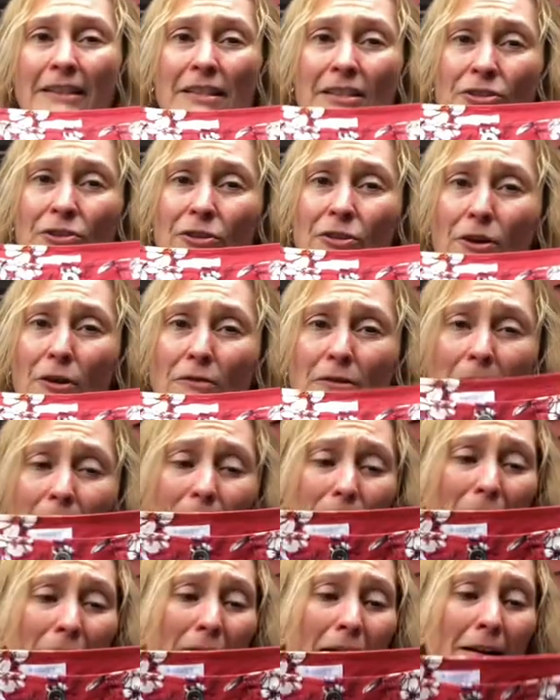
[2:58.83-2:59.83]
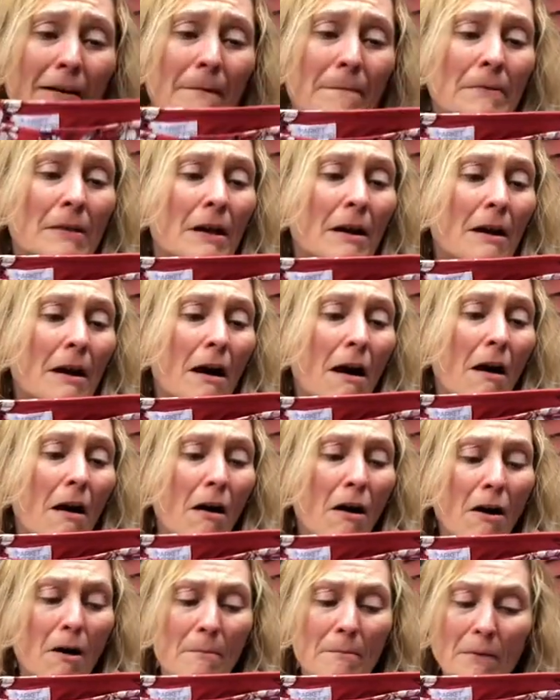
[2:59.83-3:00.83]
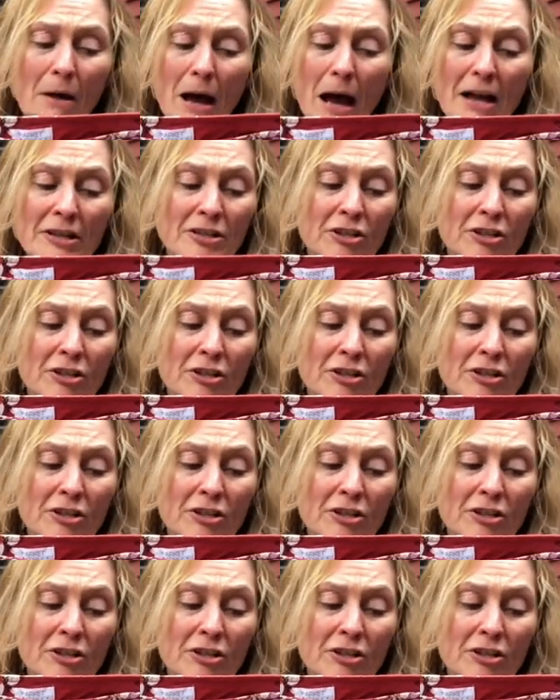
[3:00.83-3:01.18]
these are going back. Um, I